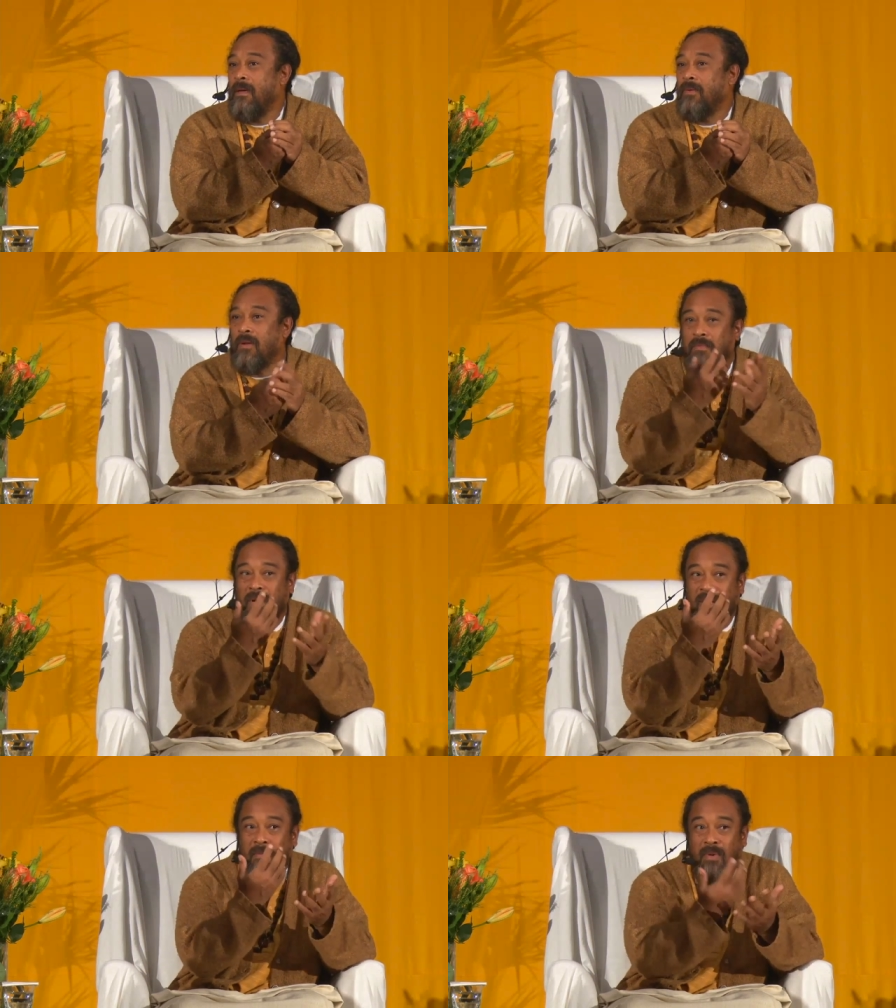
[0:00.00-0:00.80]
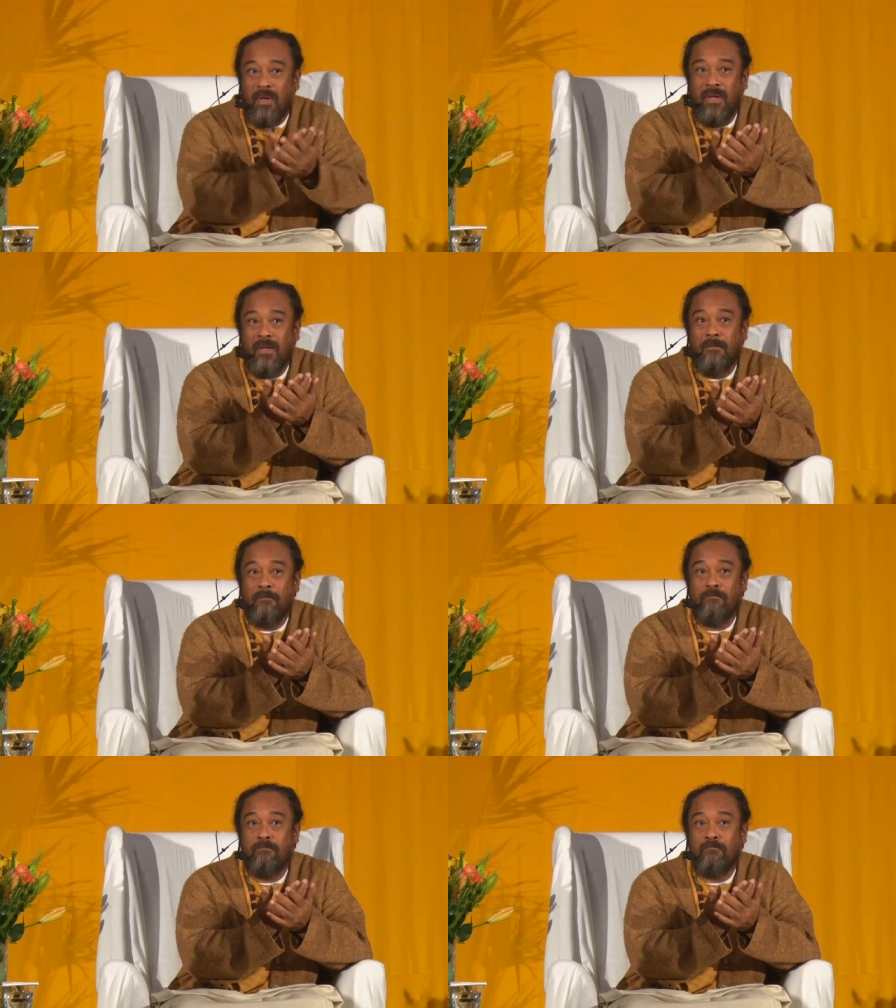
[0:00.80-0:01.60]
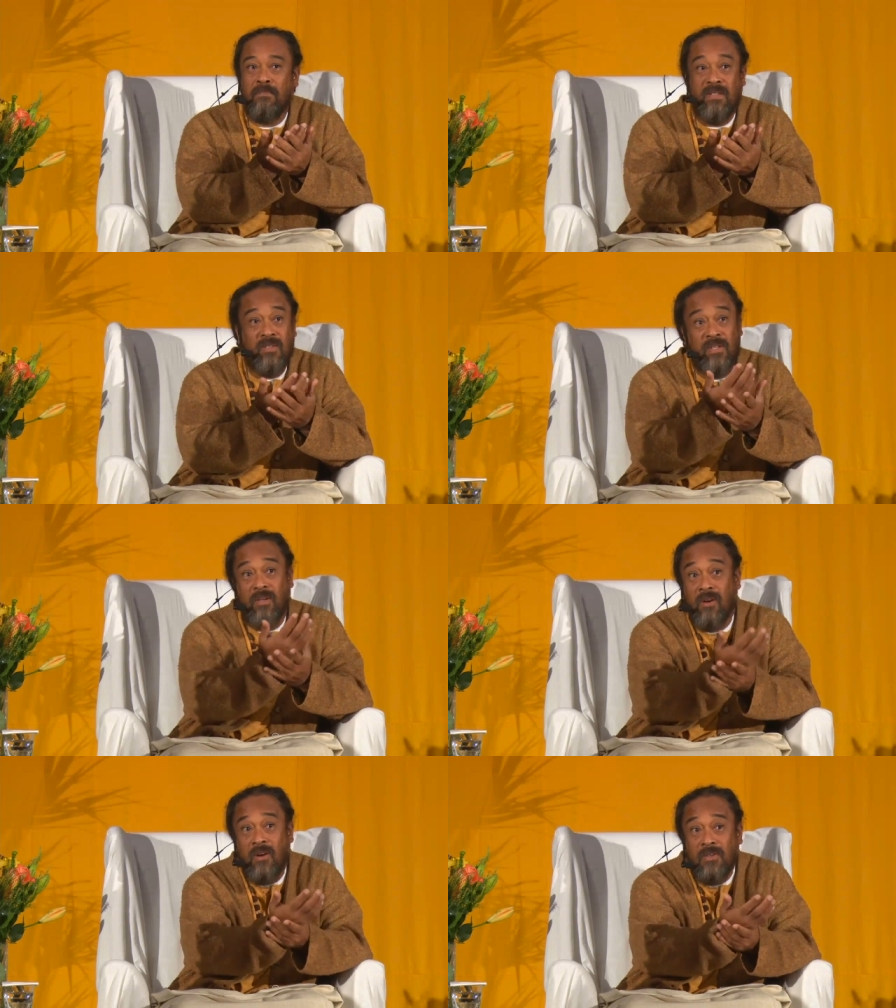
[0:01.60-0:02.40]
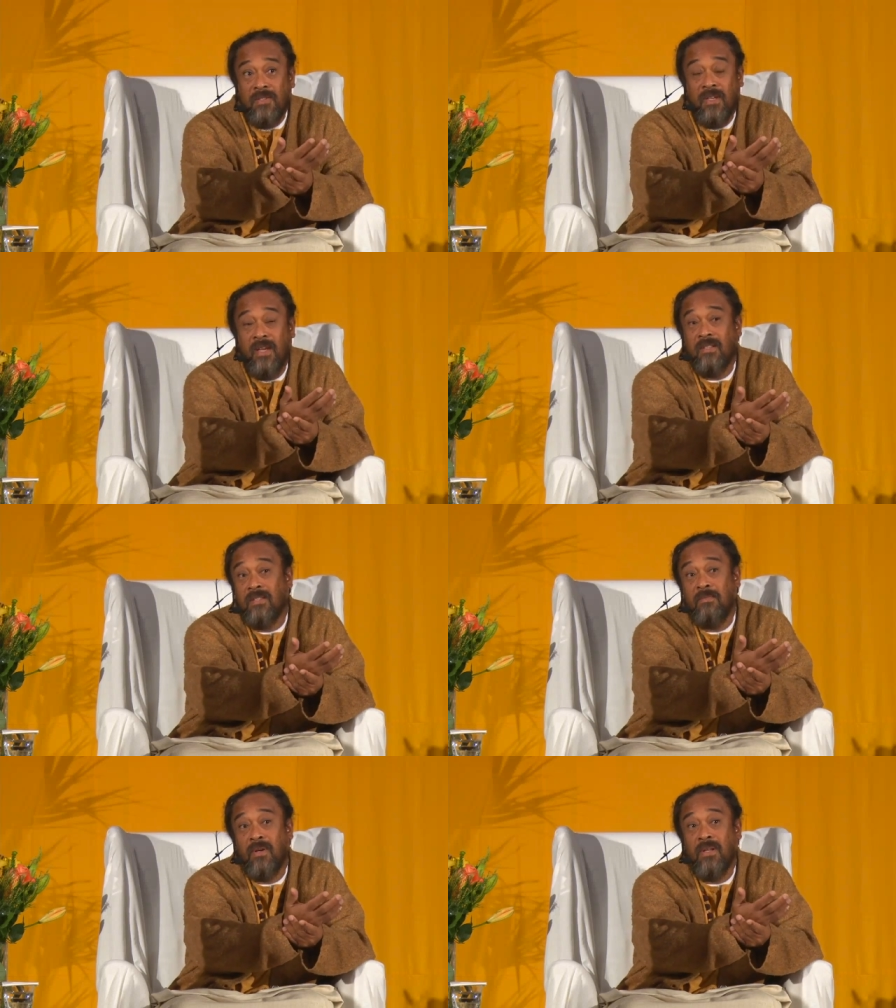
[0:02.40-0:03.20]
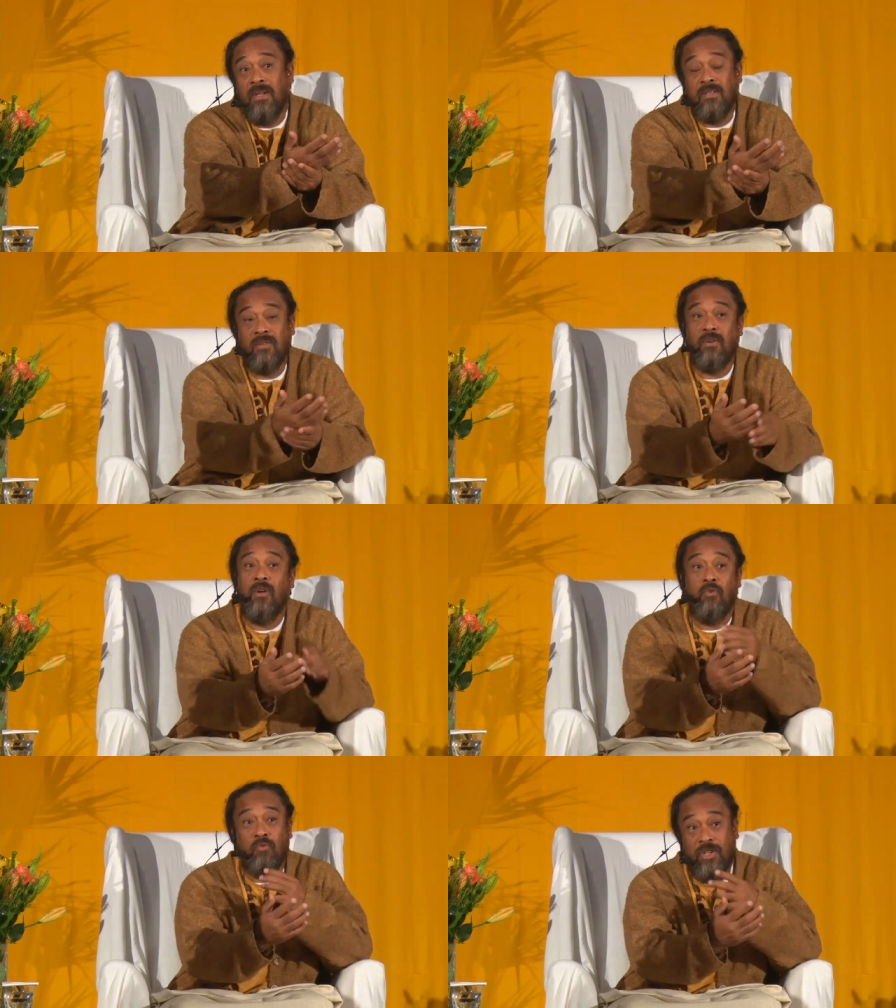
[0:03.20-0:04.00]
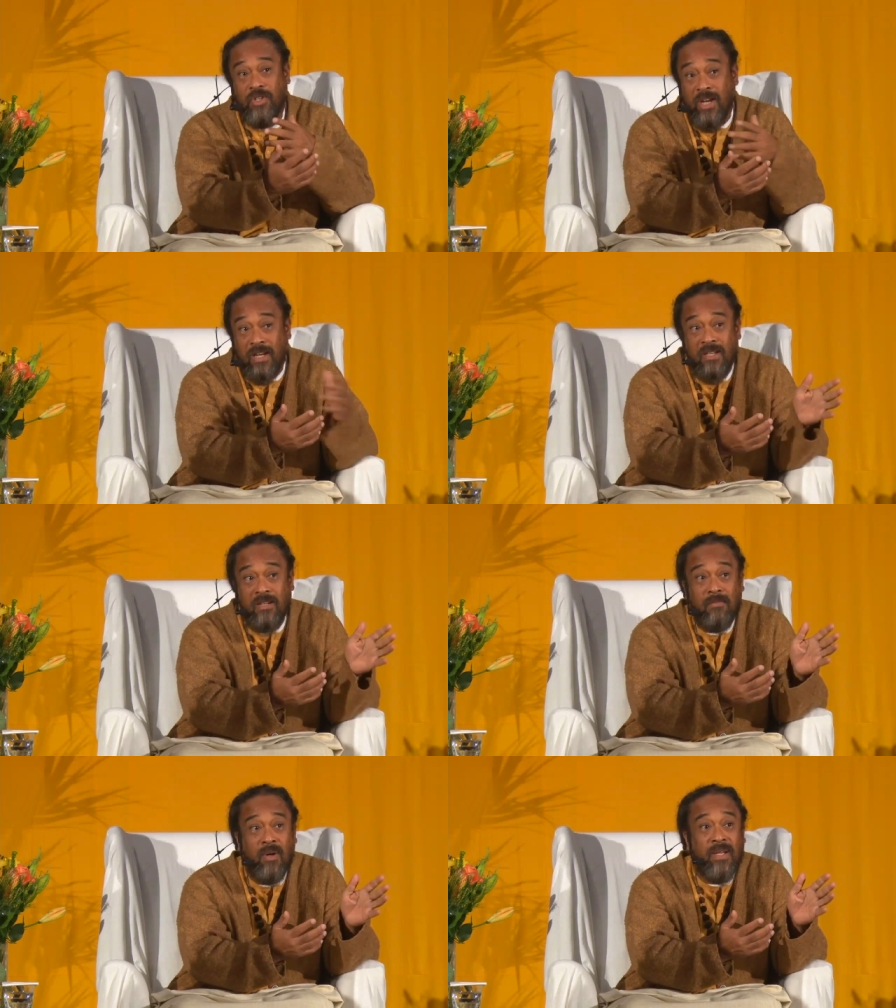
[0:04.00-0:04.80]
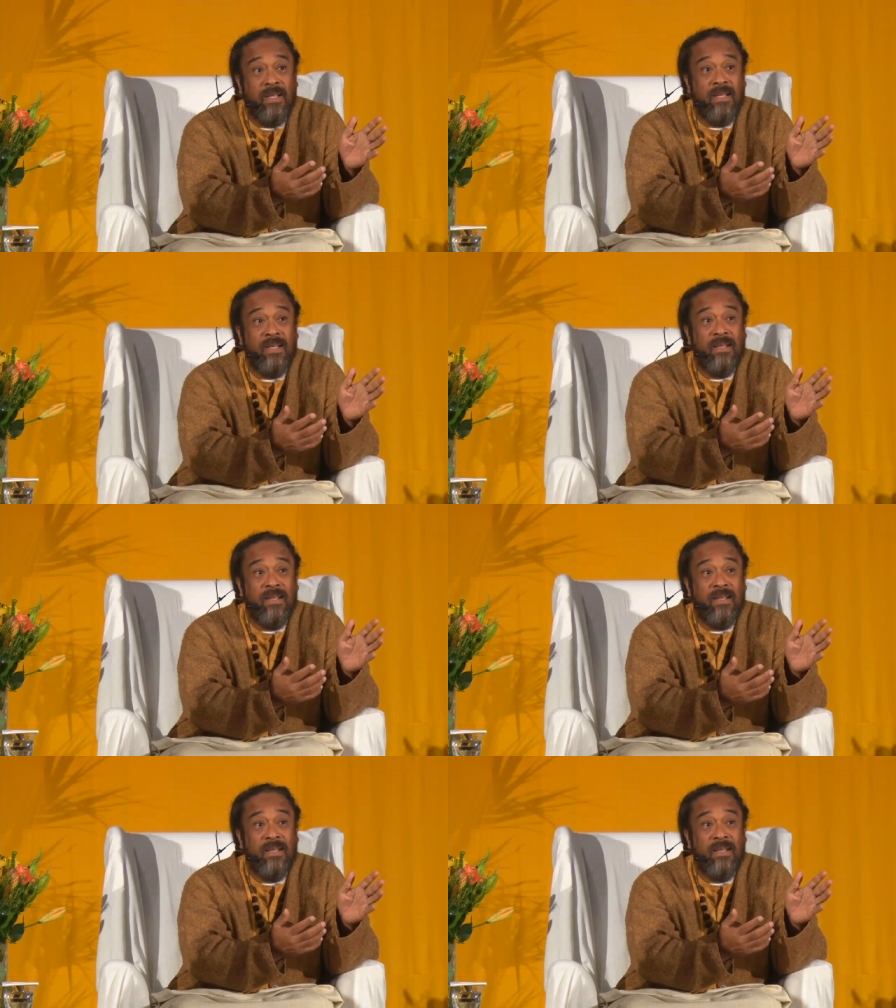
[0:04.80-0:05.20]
I'm not merely the body. It's not a curse against the body. It's not rejecting the body.